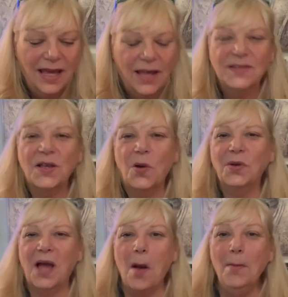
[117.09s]
So
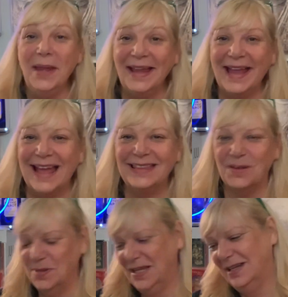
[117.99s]
coming at the
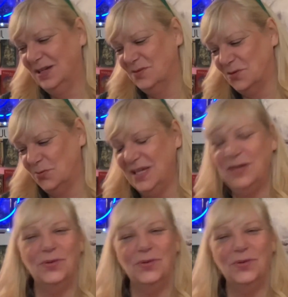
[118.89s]
beginning of the week,